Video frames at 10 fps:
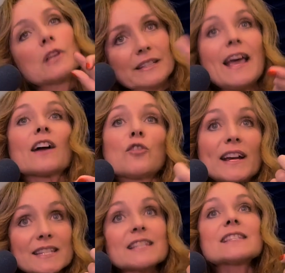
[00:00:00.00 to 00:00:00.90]
Yeah,
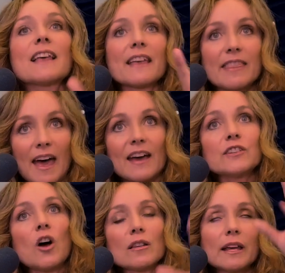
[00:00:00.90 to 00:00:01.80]
crisis like that.
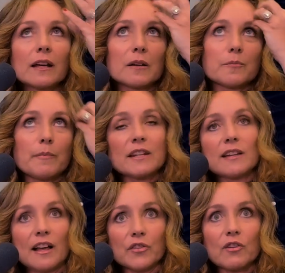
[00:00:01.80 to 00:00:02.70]
Not like a mental
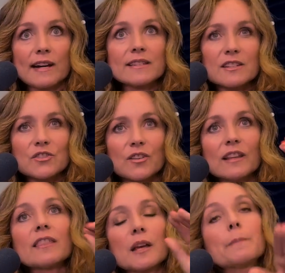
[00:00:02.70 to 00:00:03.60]
health crisis or
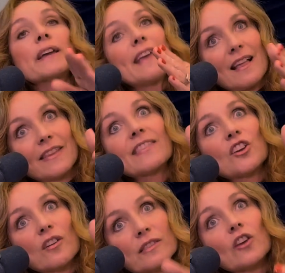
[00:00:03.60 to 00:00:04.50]
anything, but yeah, like
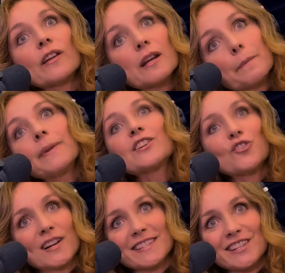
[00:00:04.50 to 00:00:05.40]
they're in a big
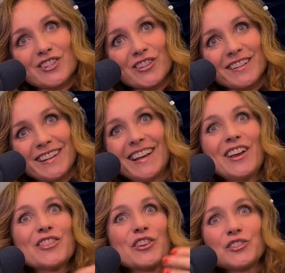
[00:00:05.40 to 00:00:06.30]
transition. Yeah.
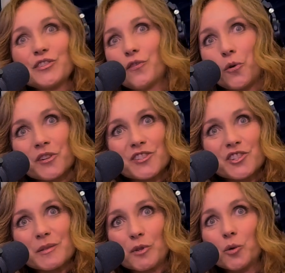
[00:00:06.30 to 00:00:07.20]
Their divorce
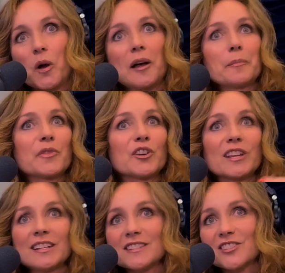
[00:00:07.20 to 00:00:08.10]
just blew up. Their
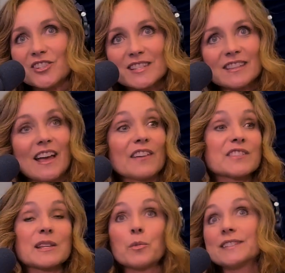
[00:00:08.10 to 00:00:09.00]
kids just left.
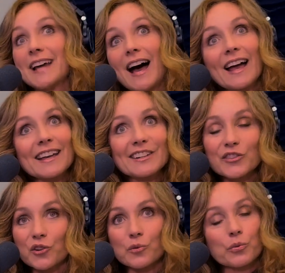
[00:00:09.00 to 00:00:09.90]
Someone died.
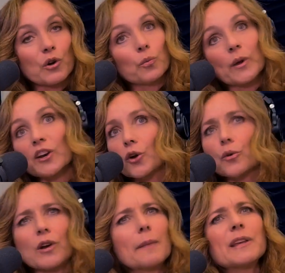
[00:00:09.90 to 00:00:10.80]
They're
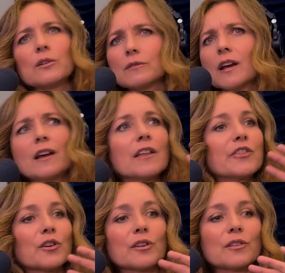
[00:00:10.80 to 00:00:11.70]
widowed. I mean,
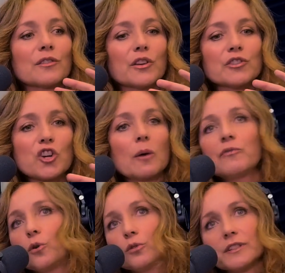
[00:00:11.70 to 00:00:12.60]
their job
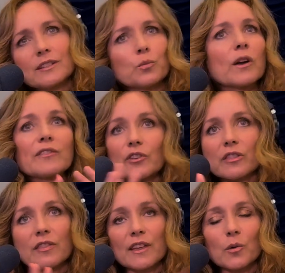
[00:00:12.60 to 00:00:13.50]
folded, whatever
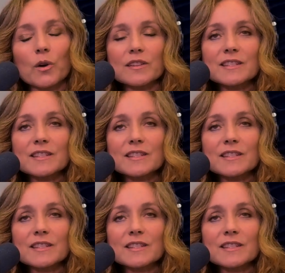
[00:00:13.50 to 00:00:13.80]
the thing was.